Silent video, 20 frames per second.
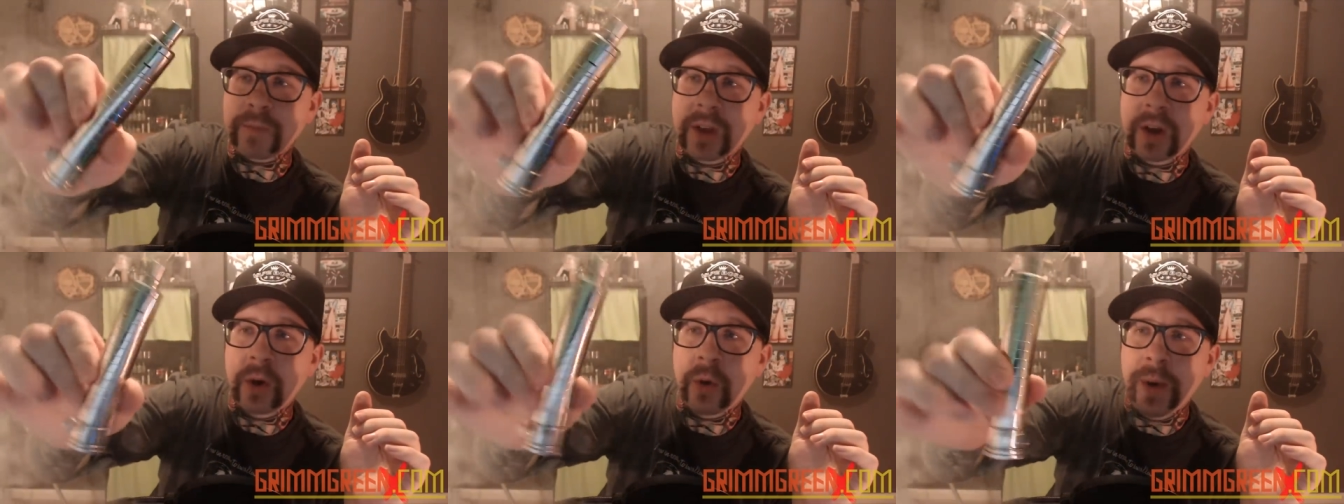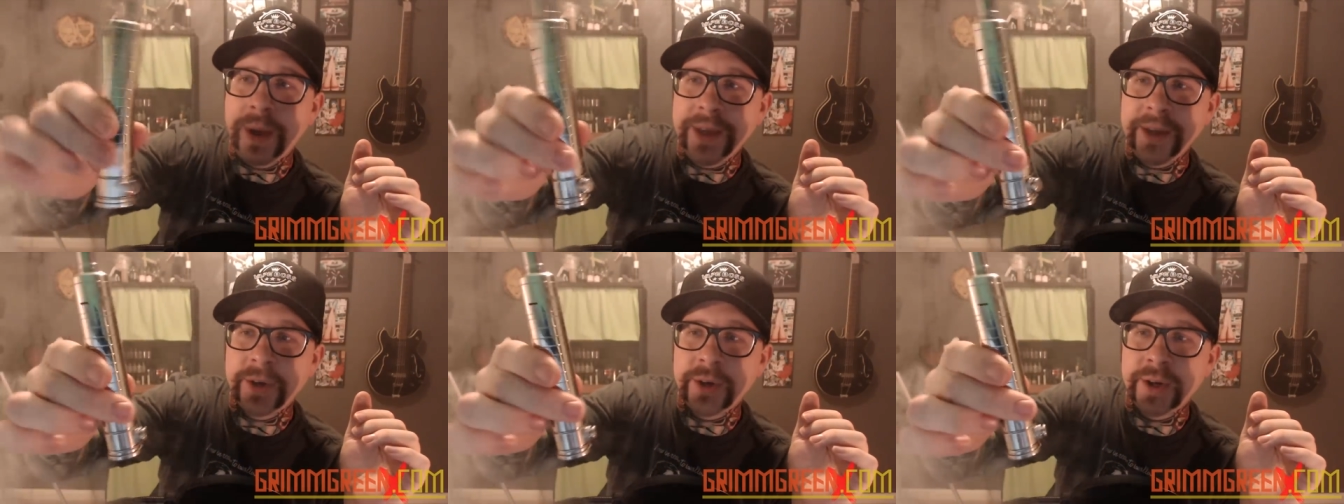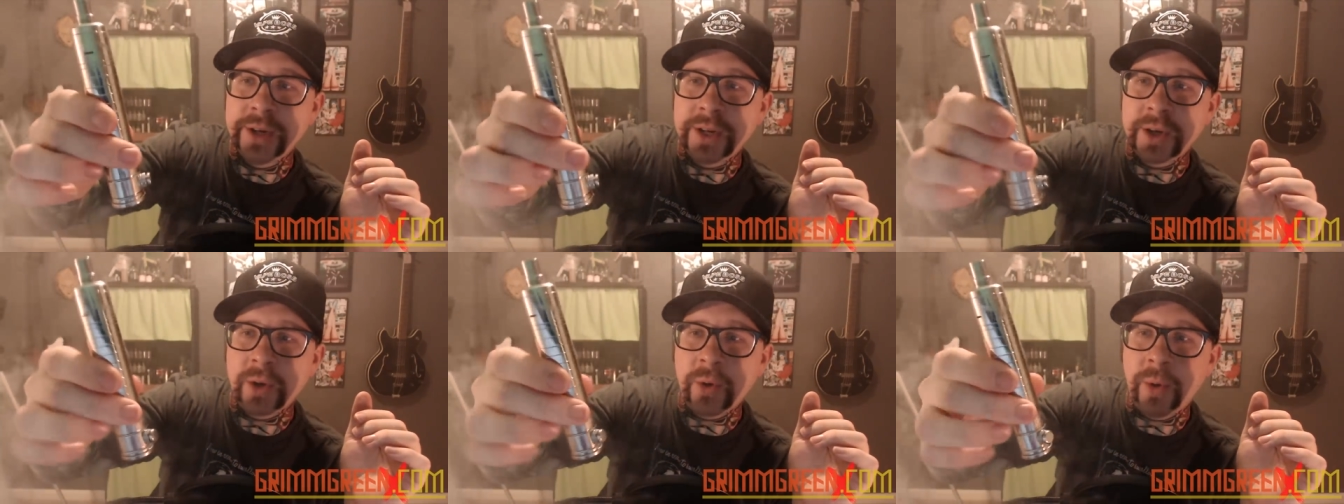Quite
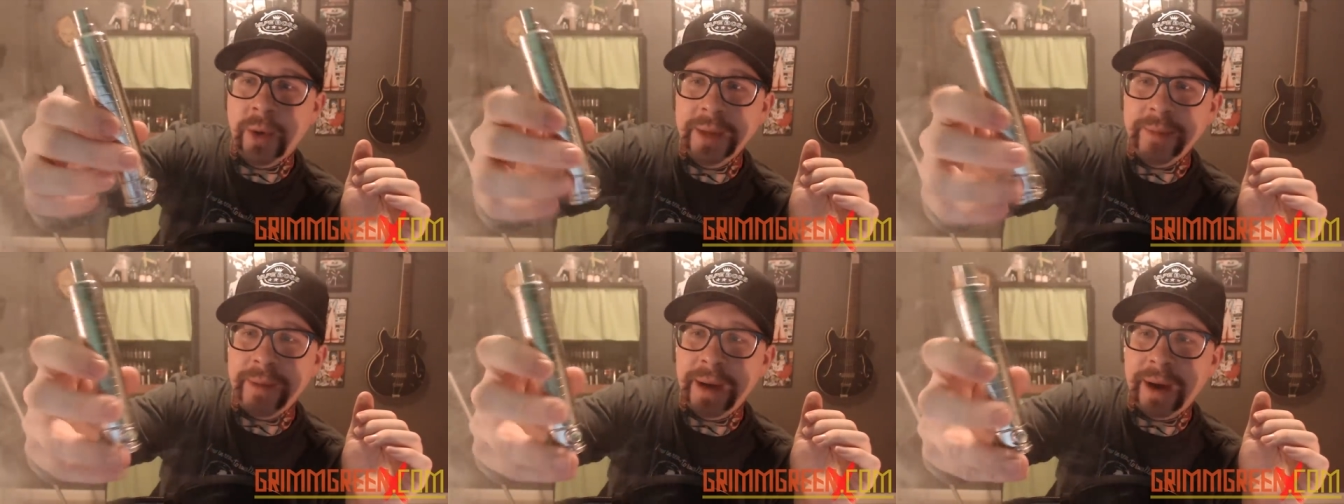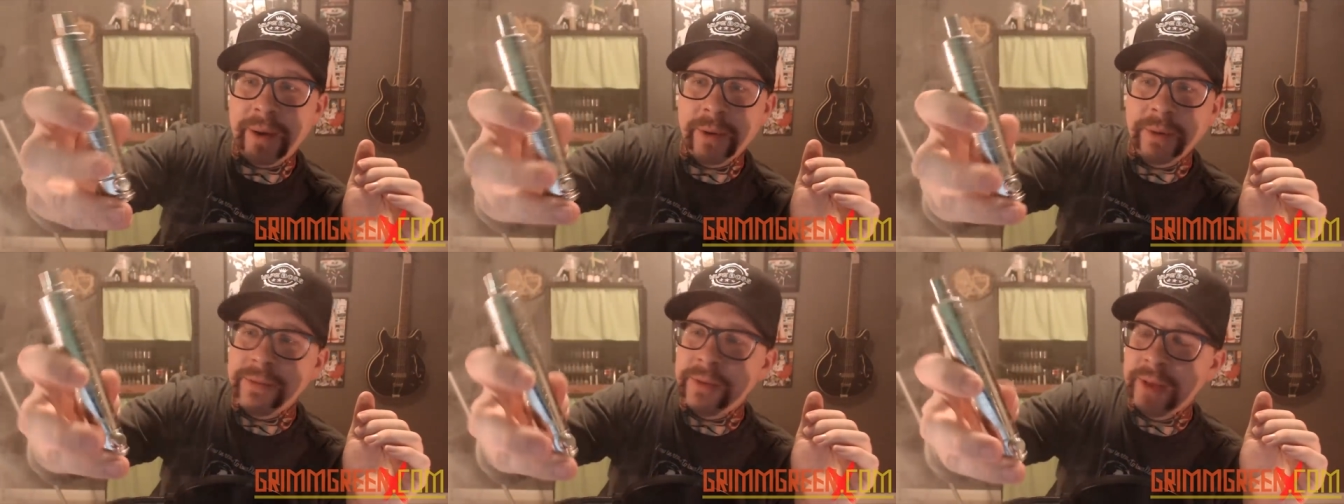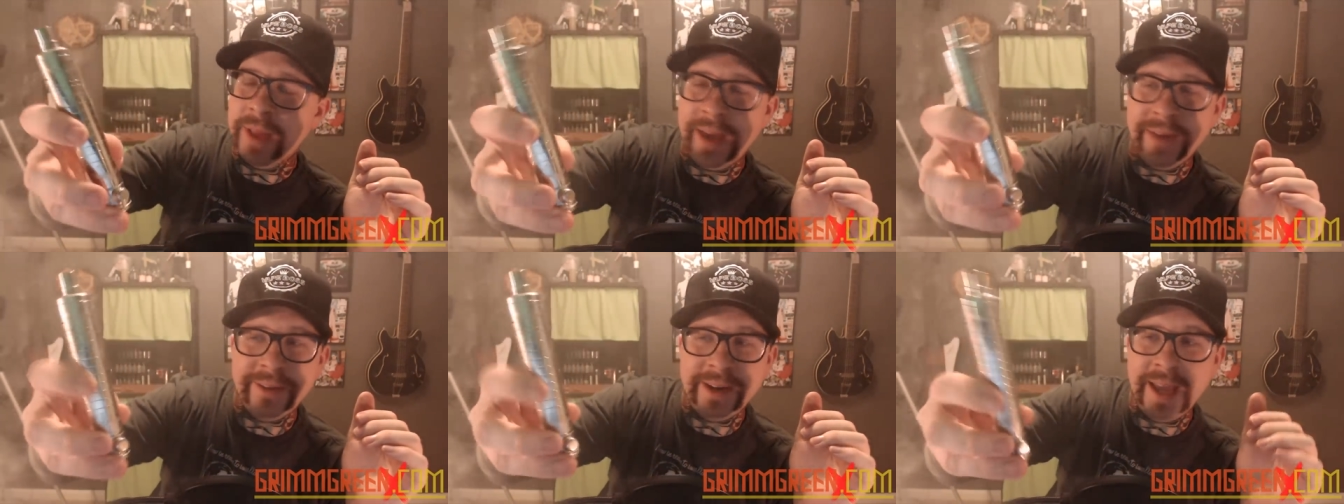good, quite
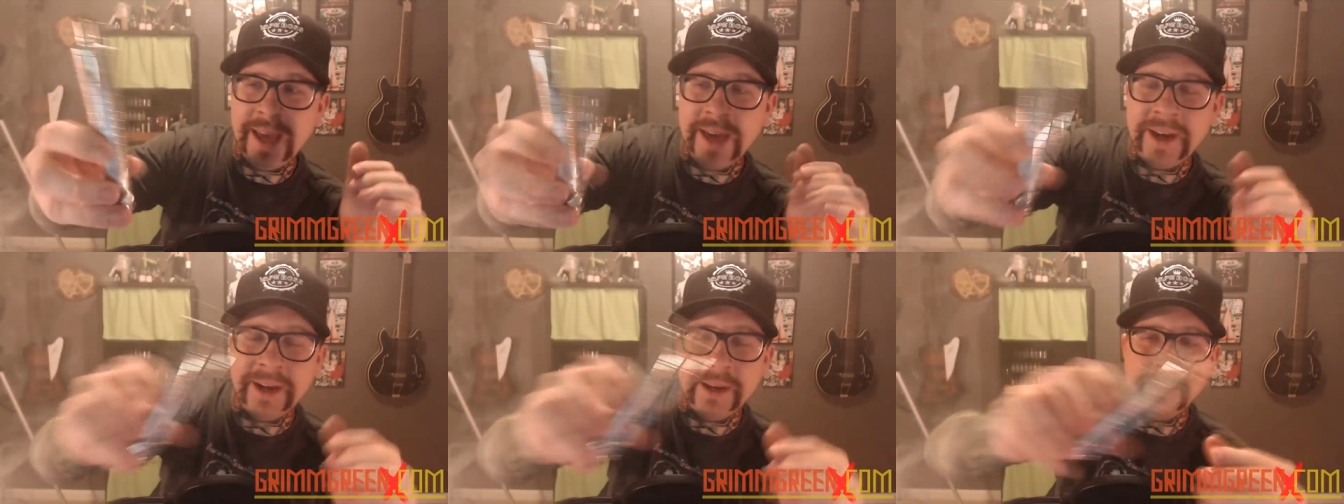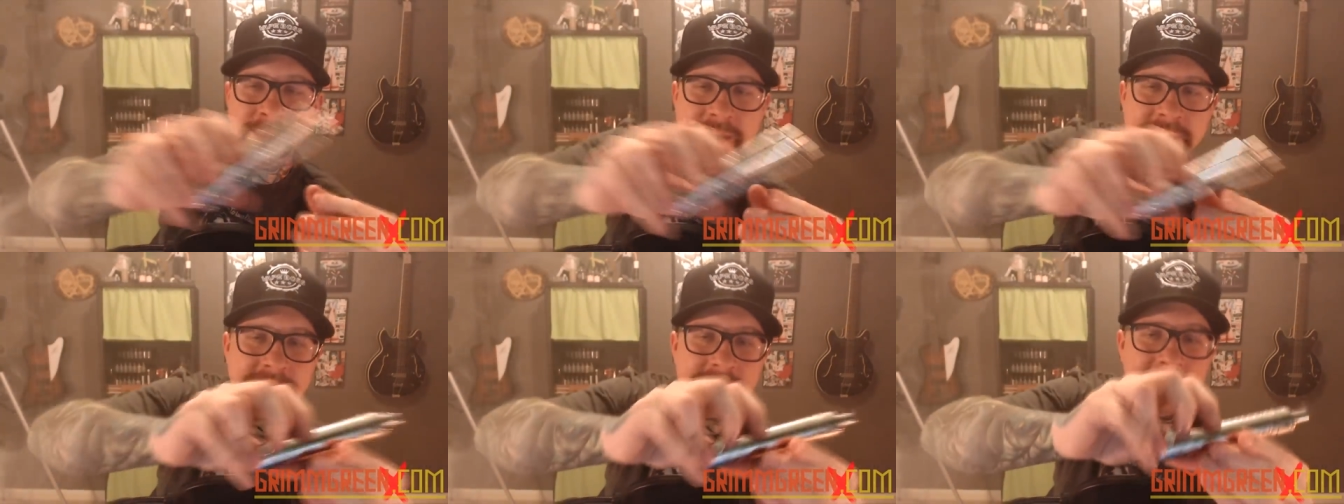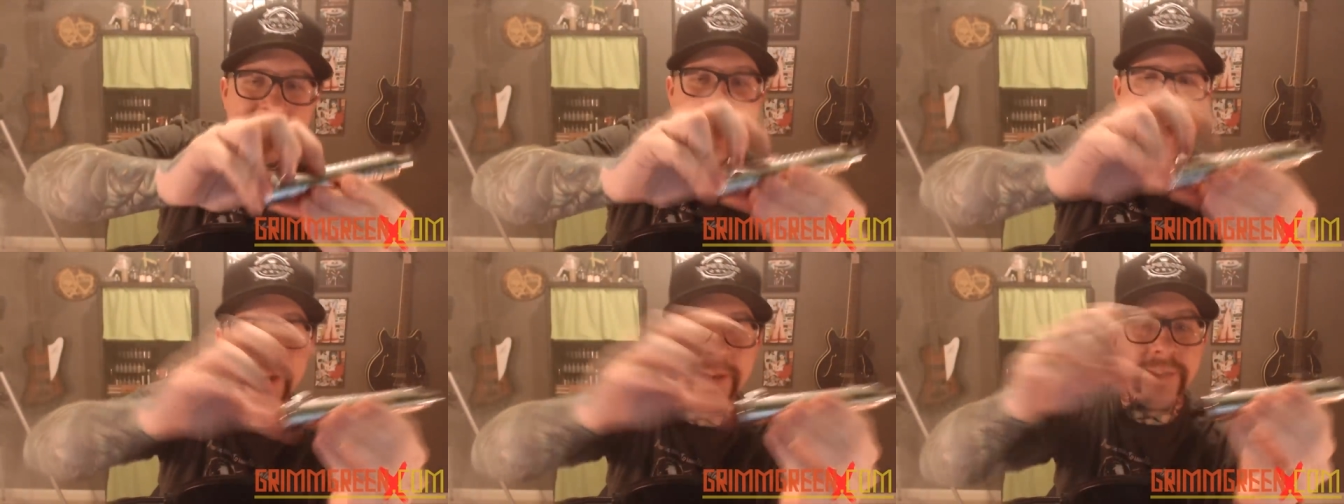powerful. Haven't had any
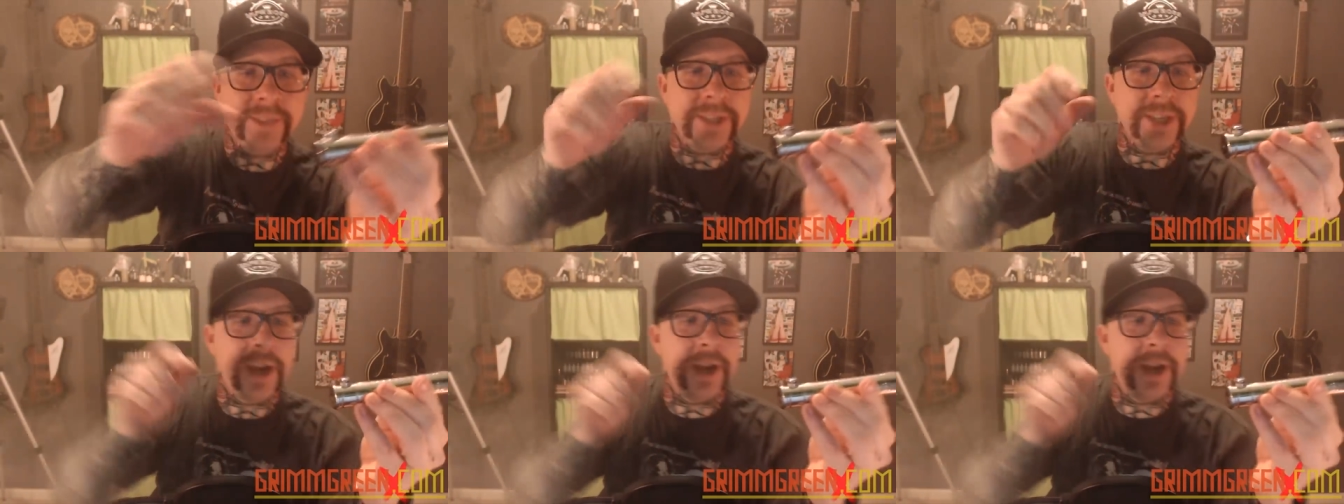misfires.